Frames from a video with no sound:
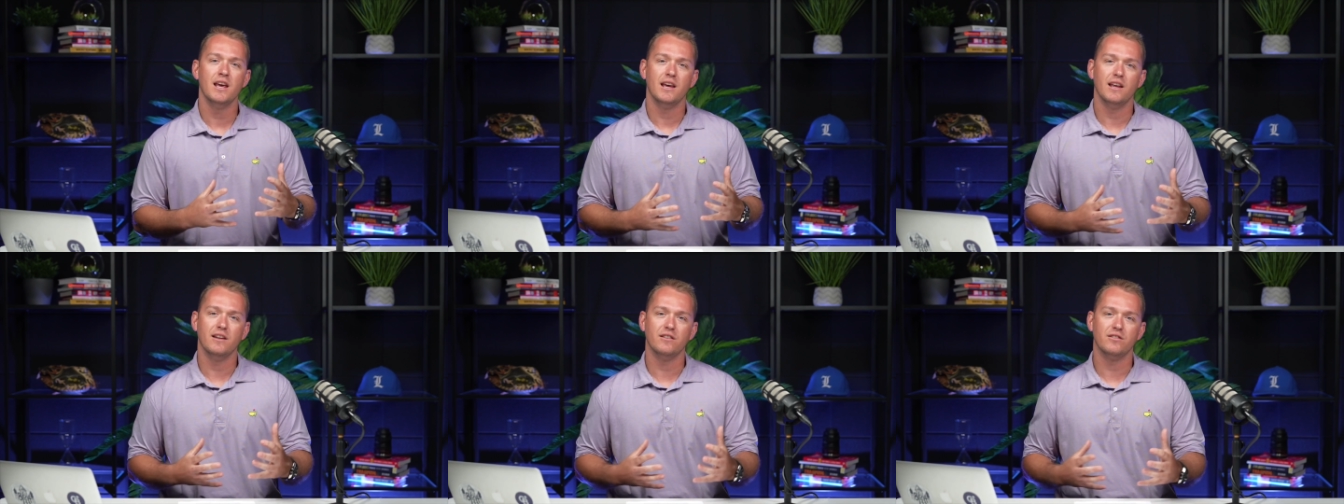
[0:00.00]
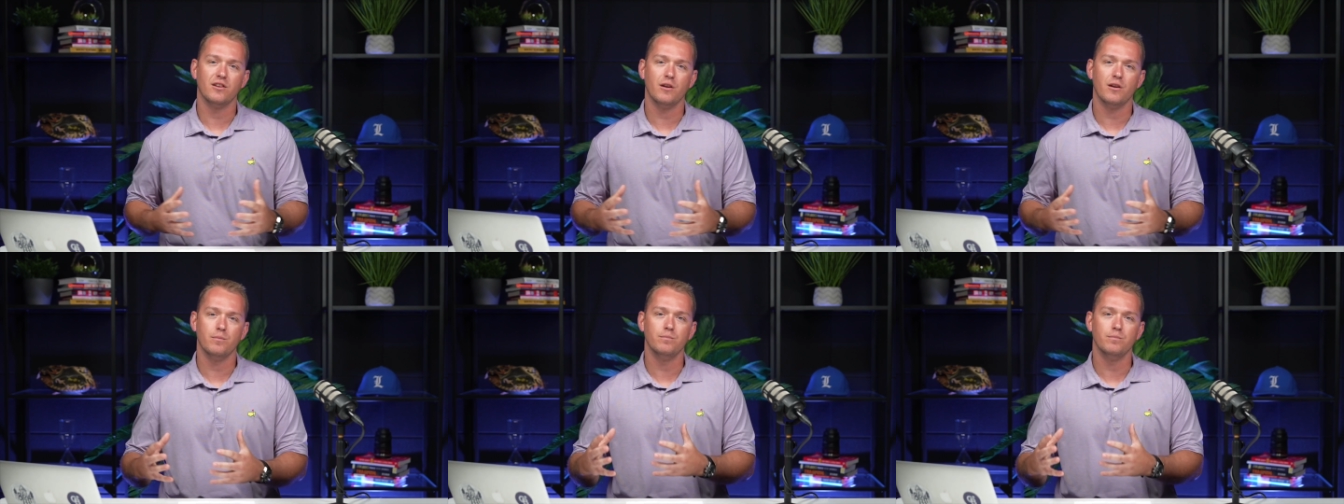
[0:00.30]
and
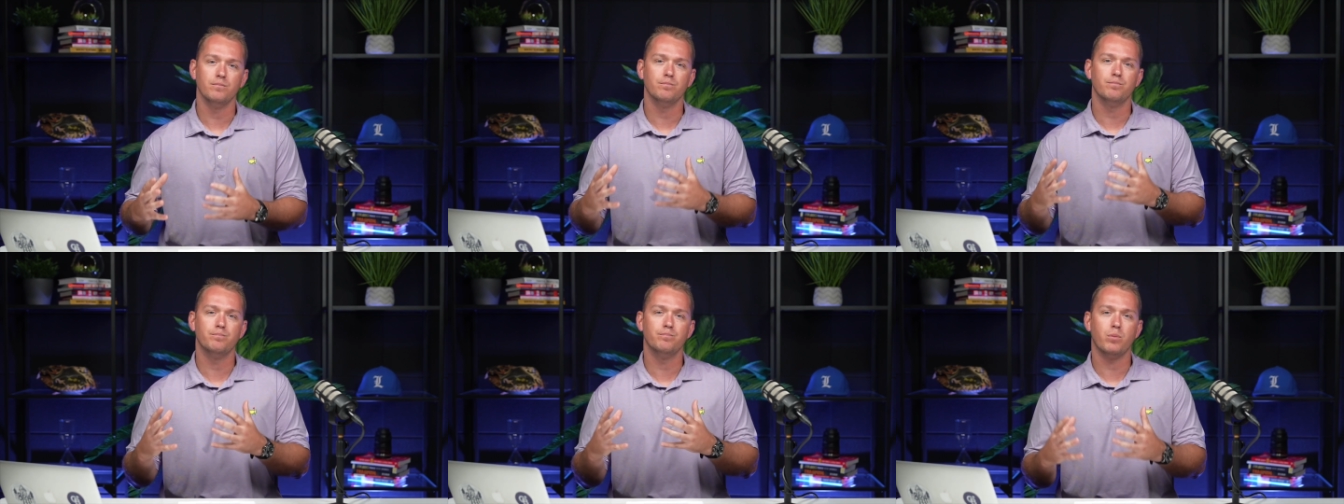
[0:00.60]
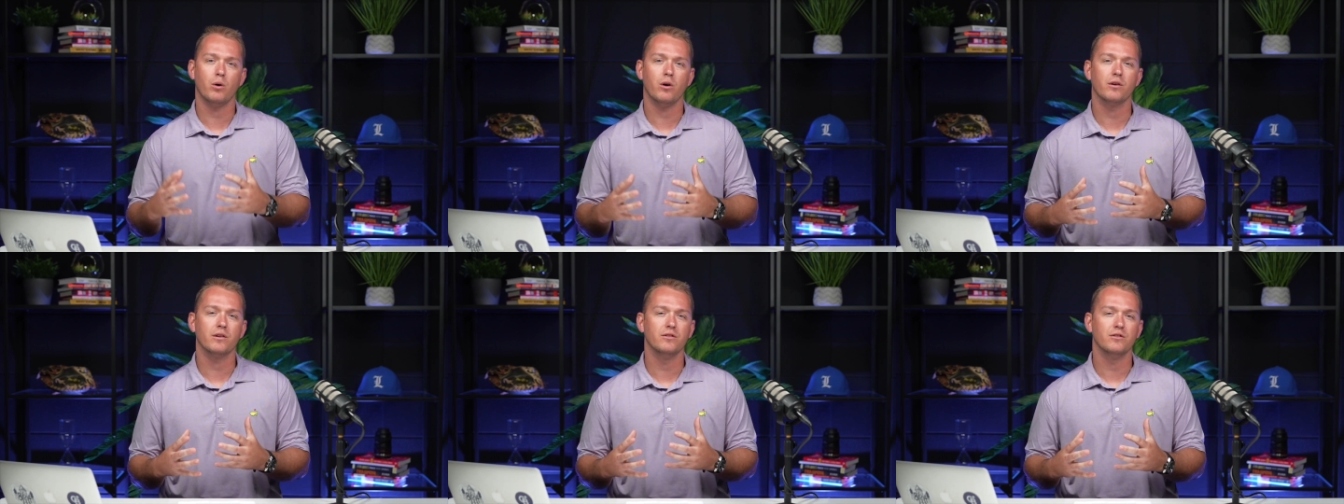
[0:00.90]
some
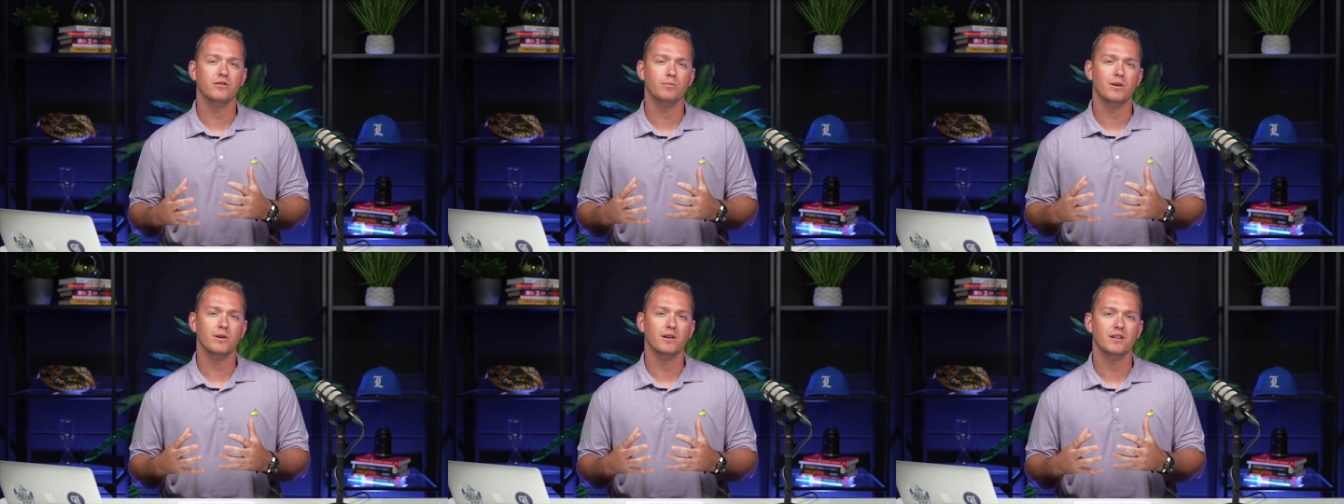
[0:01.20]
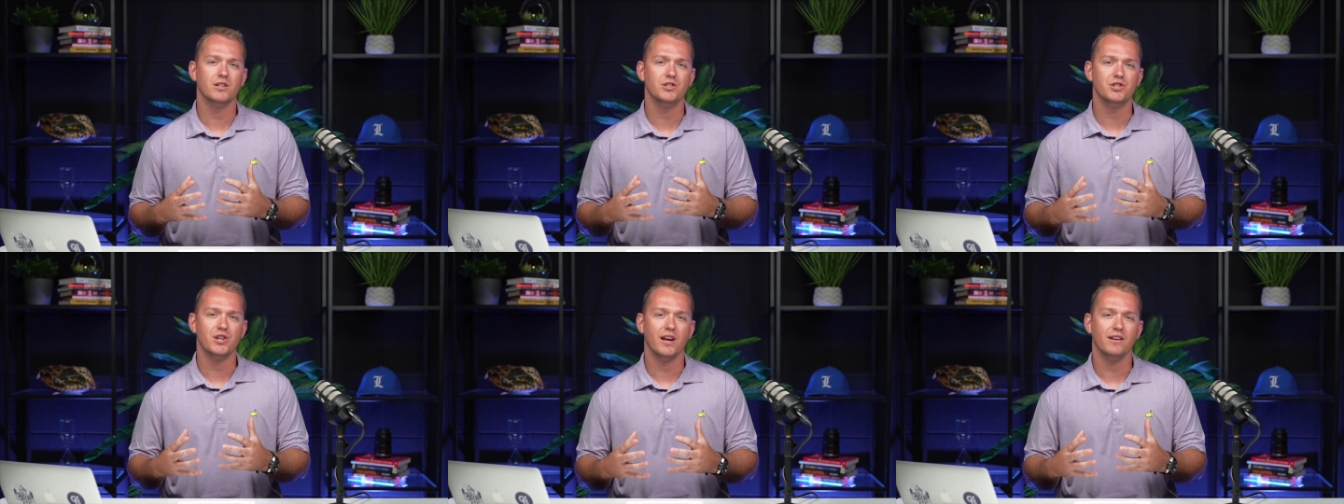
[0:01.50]
Parkins
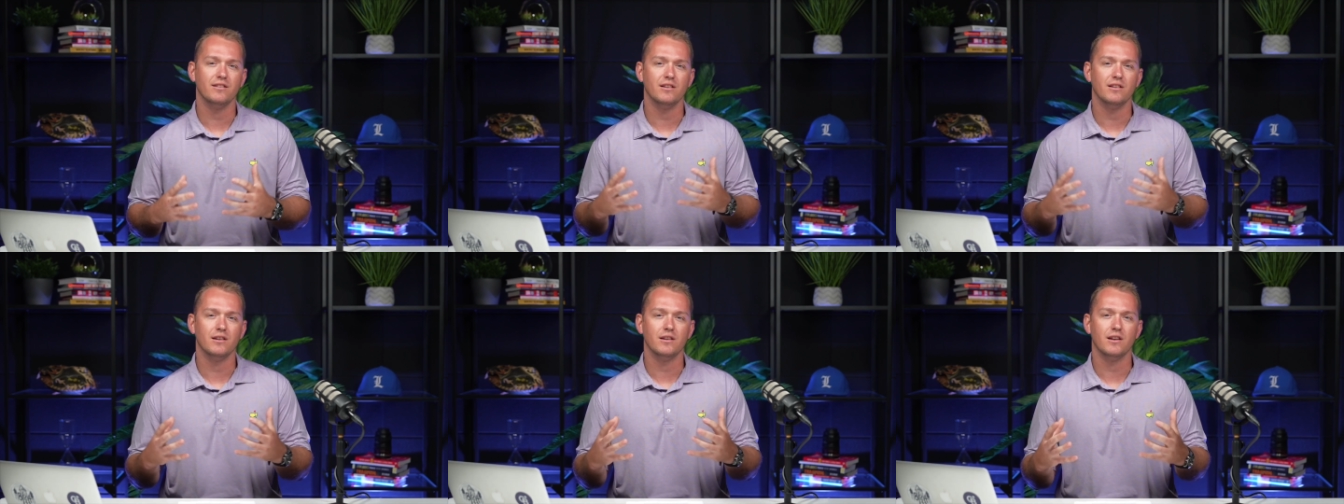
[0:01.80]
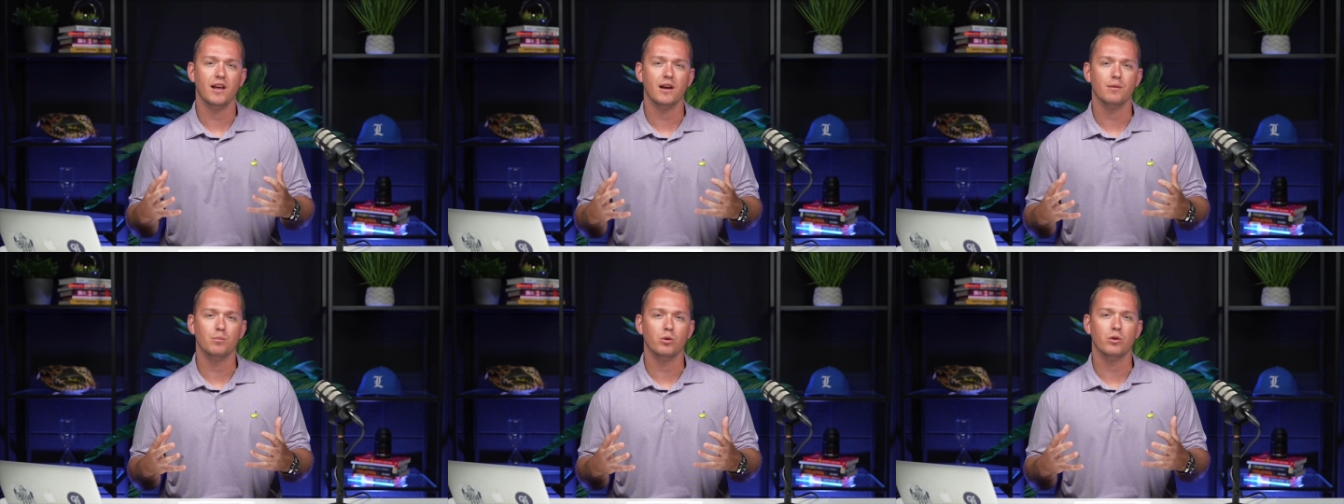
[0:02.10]
Mill adjacent
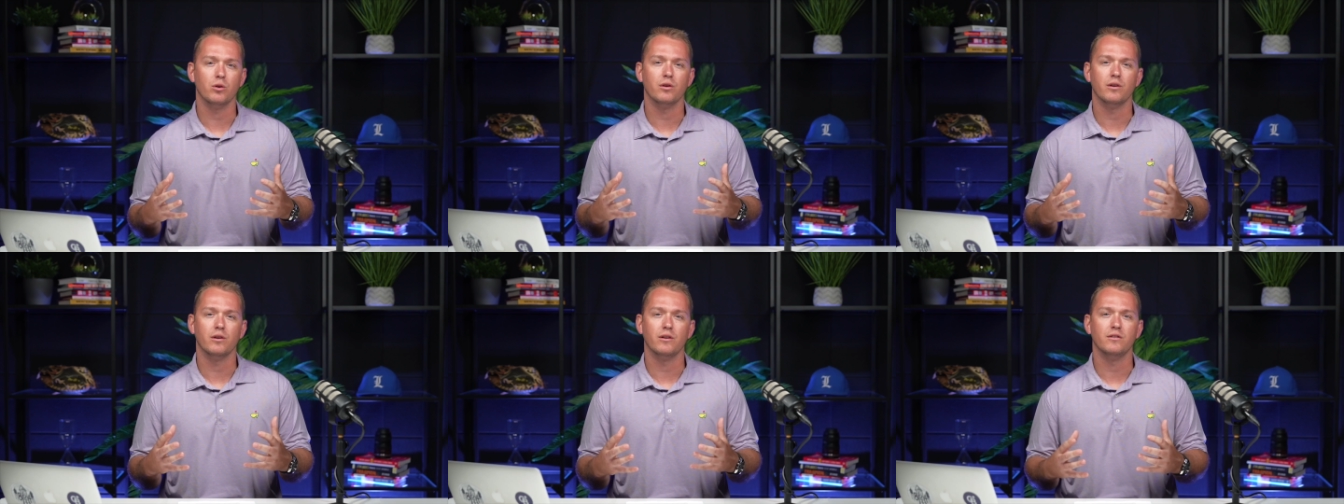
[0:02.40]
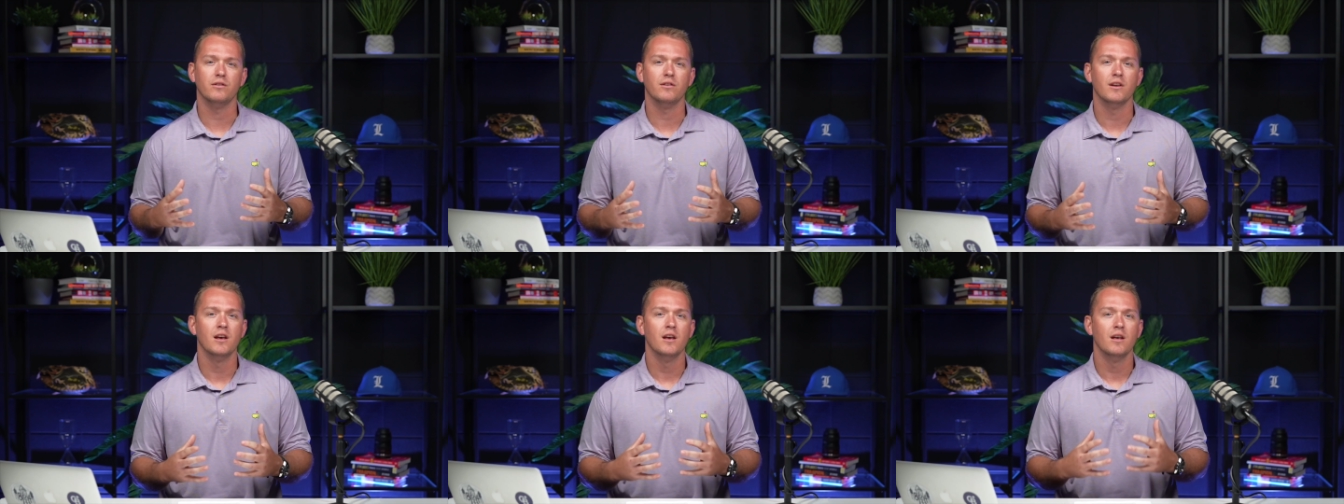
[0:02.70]

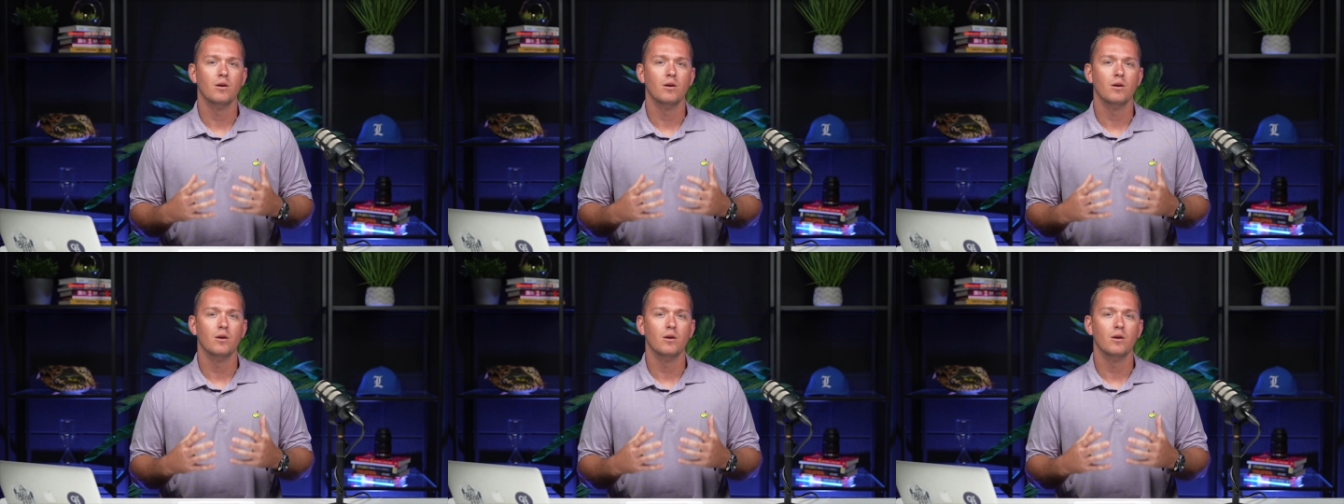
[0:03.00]
neighborhoods.